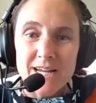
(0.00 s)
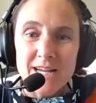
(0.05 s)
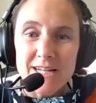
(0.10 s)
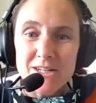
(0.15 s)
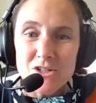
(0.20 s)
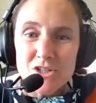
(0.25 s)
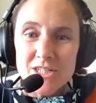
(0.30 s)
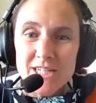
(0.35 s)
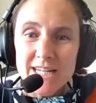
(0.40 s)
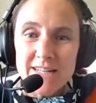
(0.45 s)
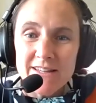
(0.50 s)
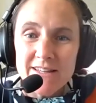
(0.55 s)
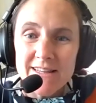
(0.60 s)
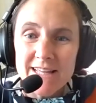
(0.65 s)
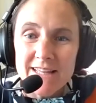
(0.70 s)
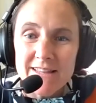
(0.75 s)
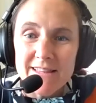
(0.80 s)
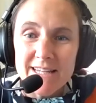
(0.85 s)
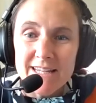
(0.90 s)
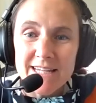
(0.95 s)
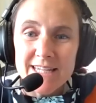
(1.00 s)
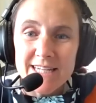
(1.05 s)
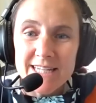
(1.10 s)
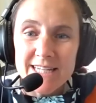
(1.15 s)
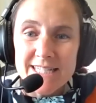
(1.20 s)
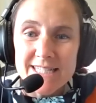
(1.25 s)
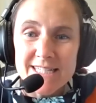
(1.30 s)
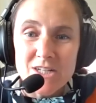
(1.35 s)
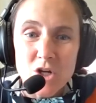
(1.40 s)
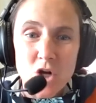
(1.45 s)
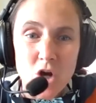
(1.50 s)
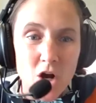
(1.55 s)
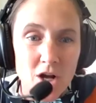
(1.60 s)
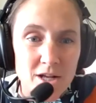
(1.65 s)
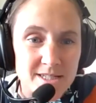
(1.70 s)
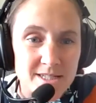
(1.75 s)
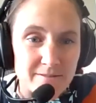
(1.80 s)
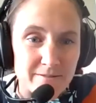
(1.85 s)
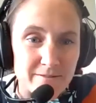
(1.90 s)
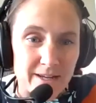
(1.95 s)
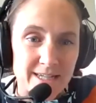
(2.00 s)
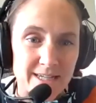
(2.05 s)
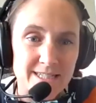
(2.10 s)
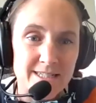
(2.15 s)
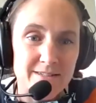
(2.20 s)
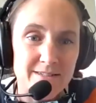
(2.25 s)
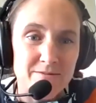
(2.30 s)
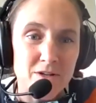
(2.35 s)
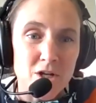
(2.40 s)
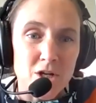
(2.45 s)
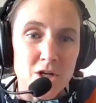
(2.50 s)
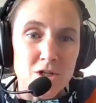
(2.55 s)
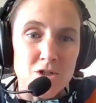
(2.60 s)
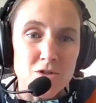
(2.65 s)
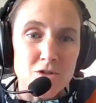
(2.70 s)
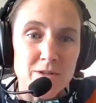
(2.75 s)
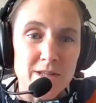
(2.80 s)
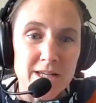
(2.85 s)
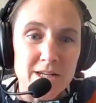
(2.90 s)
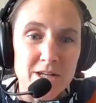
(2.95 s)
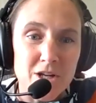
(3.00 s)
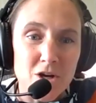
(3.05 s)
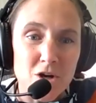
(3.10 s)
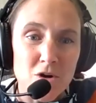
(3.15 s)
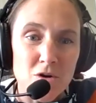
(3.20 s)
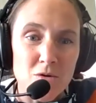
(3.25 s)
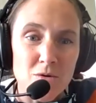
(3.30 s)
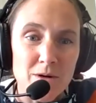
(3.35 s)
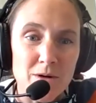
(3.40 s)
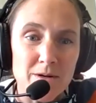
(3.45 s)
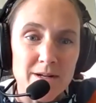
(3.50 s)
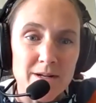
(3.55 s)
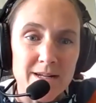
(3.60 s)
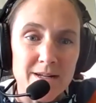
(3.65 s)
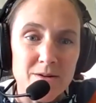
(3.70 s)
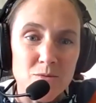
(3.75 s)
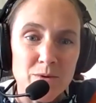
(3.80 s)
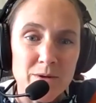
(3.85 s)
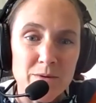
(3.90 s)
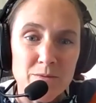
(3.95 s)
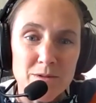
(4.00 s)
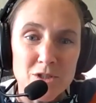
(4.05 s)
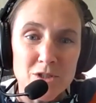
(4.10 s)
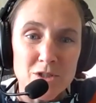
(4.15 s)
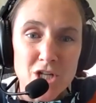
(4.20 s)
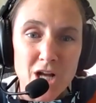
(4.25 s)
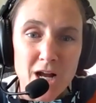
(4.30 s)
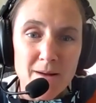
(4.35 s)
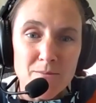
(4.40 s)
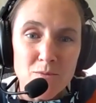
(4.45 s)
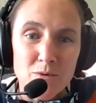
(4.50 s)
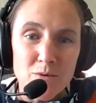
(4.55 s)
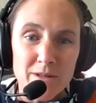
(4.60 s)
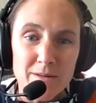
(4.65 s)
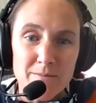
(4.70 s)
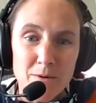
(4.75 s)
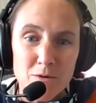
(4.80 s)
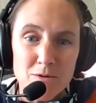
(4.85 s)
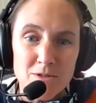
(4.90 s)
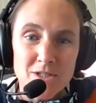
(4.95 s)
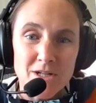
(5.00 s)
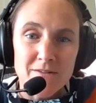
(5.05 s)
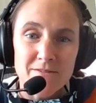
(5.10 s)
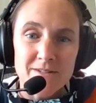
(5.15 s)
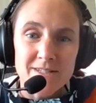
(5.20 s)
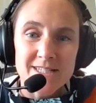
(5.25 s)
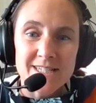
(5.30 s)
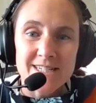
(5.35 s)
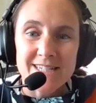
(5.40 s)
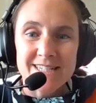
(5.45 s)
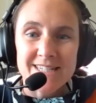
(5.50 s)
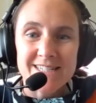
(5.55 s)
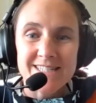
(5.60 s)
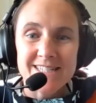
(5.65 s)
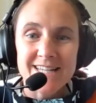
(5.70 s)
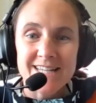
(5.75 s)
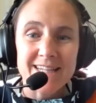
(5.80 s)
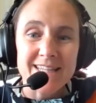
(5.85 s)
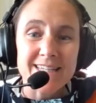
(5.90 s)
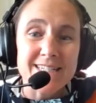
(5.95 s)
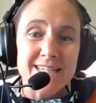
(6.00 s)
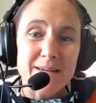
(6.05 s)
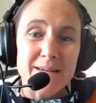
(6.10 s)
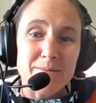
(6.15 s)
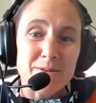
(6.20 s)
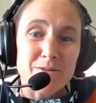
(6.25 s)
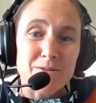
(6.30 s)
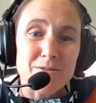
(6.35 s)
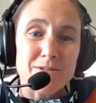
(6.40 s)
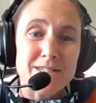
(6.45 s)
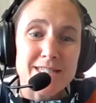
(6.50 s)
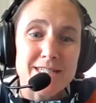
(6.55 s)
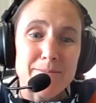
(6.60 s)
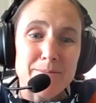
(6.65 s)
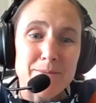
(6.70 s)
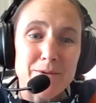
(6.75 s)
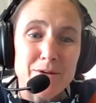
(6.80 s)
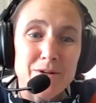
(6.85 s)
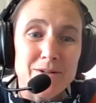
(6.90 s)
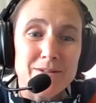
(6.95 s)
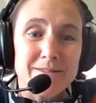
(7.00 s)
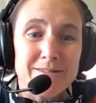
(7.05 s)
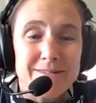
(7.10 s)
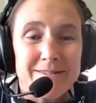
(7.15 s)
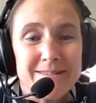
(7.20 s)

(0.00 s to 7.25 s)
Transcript: I understand that they think it isn't cost effective. Do they know we will shop where the post office is? At least keep it through December.